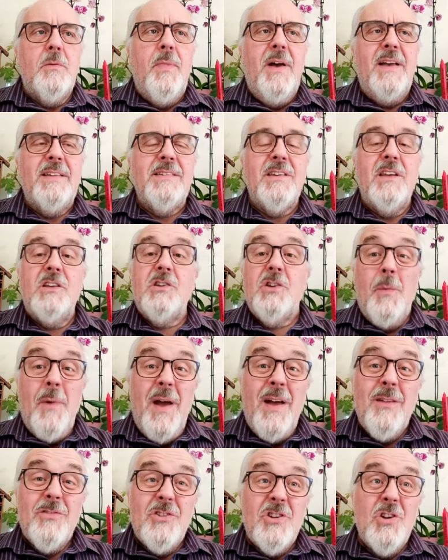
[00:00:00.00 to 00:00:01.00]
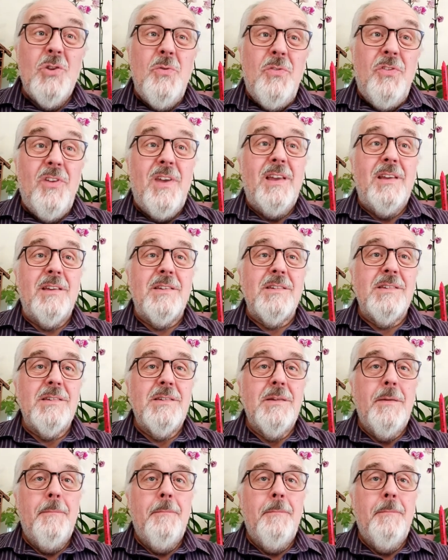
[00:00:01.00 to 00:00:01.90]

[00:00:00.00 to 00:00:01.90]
passage about two things.